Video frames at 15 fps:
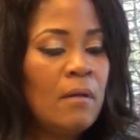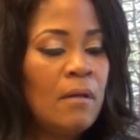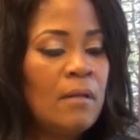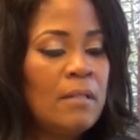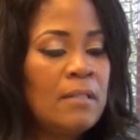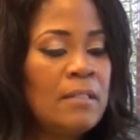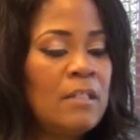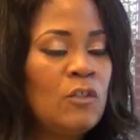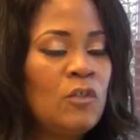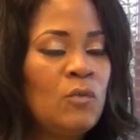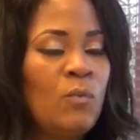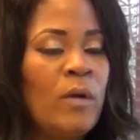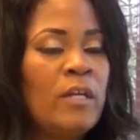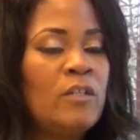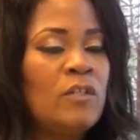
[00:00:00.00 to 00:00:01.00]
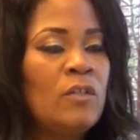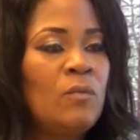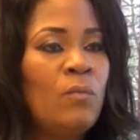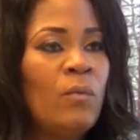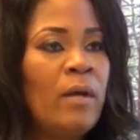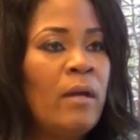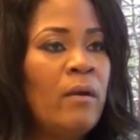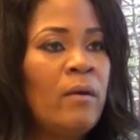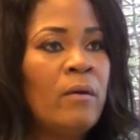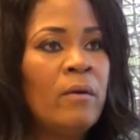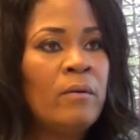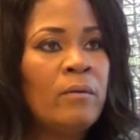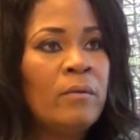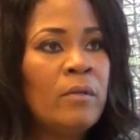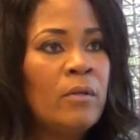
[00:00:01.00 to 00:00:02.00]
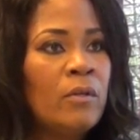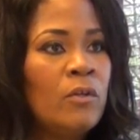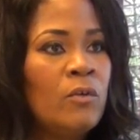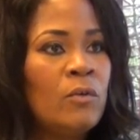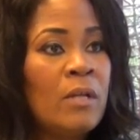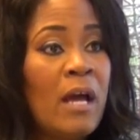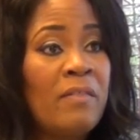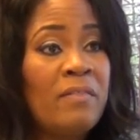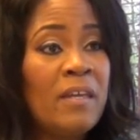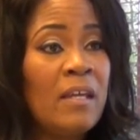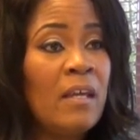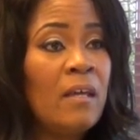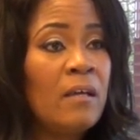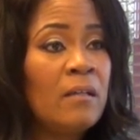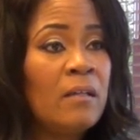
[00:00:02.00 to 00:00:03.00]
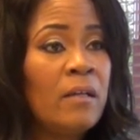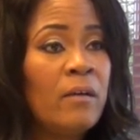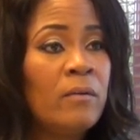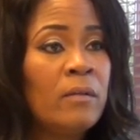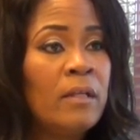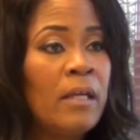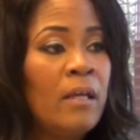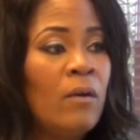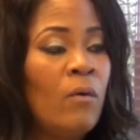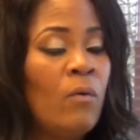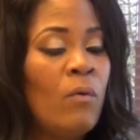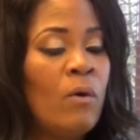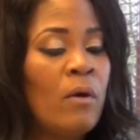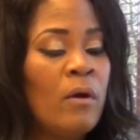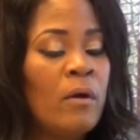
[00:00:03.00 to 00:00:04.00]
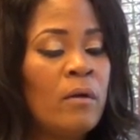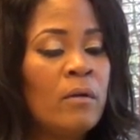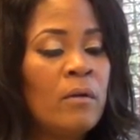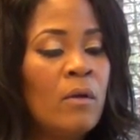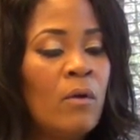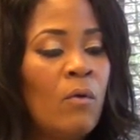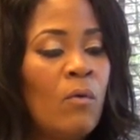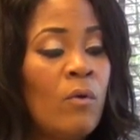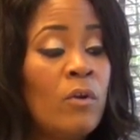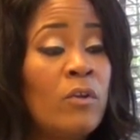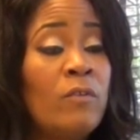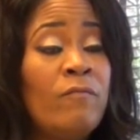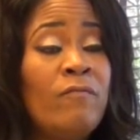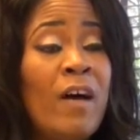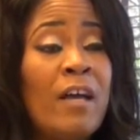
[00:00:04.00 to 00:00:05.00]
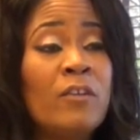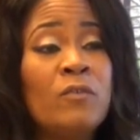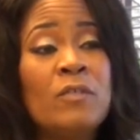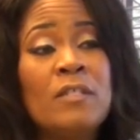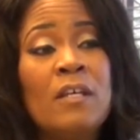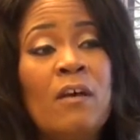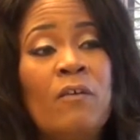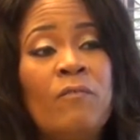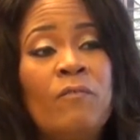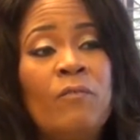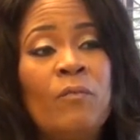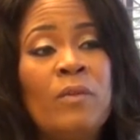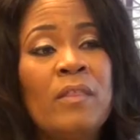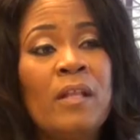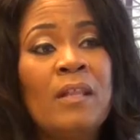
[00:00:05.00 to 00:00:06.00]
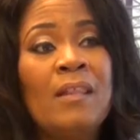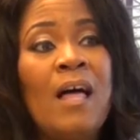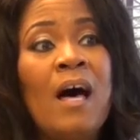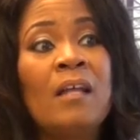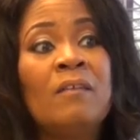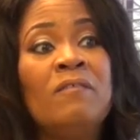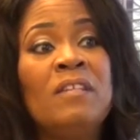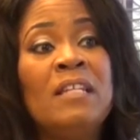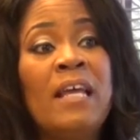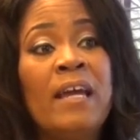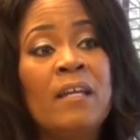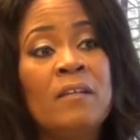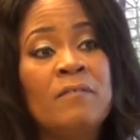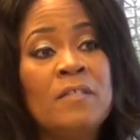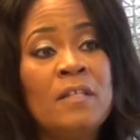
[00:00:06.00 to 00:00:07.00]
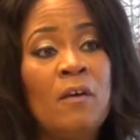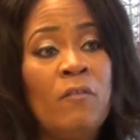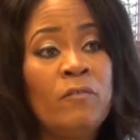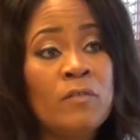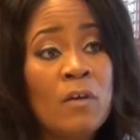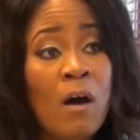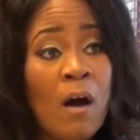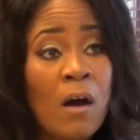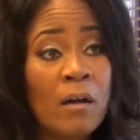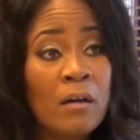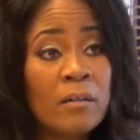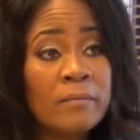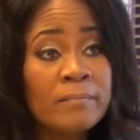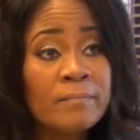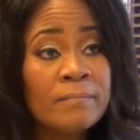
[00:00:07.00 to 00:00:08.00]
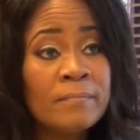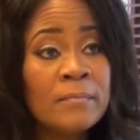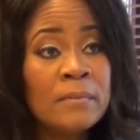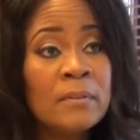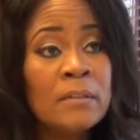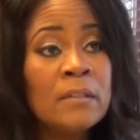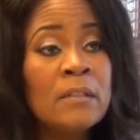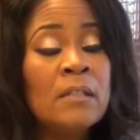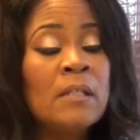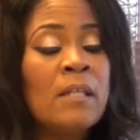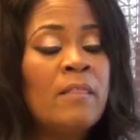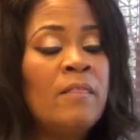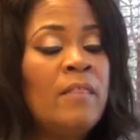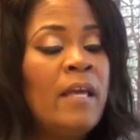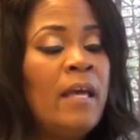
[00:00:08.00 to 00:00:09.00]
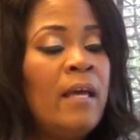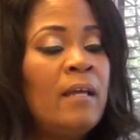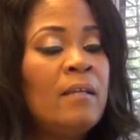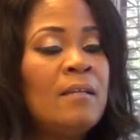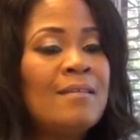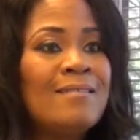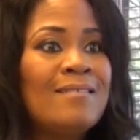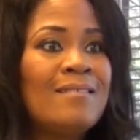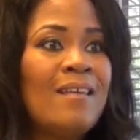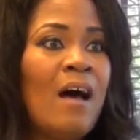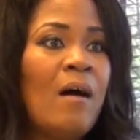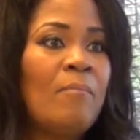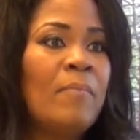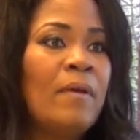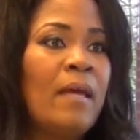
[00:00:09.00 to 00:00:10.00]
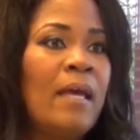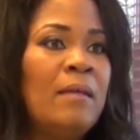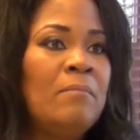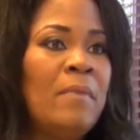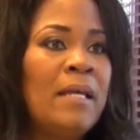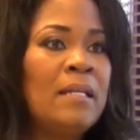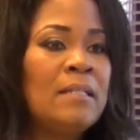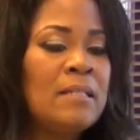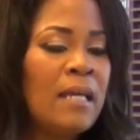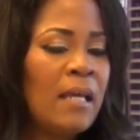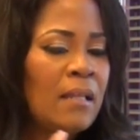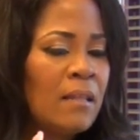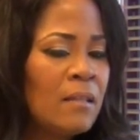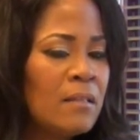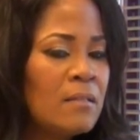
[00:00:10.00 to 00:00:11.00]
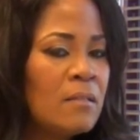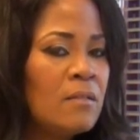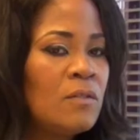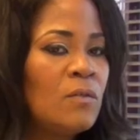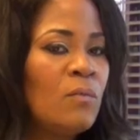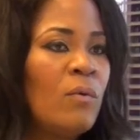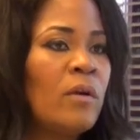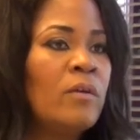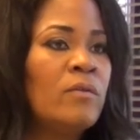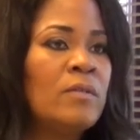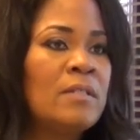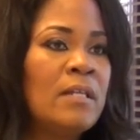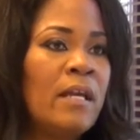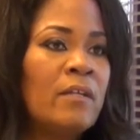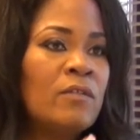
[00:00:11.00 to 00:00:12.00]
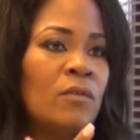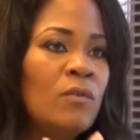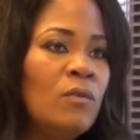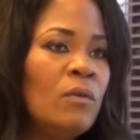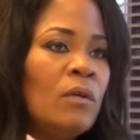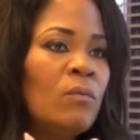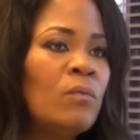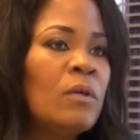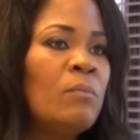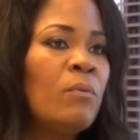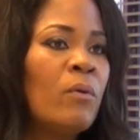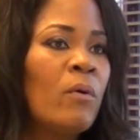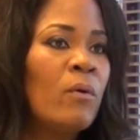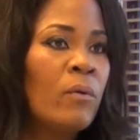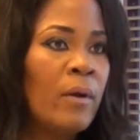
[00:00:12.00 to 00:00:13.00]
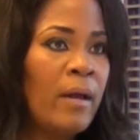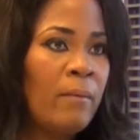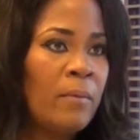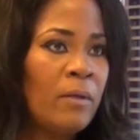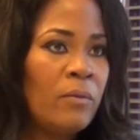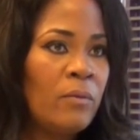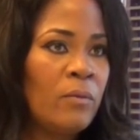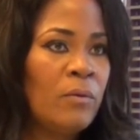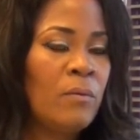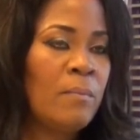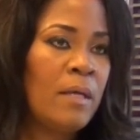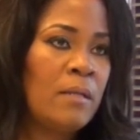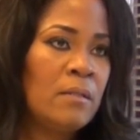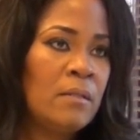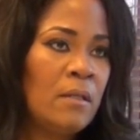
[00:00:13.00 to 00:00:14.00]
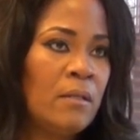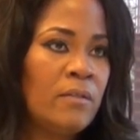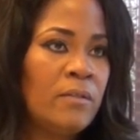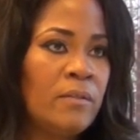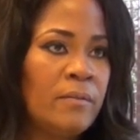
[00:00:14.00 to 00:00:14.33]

situation where you're not thinking clearly mm-hmm. or or you find yourself with a lot of negative self-talk mm. then stop and meditate listen to what you're saying so you can mm-hmm. reprogram it through your meditation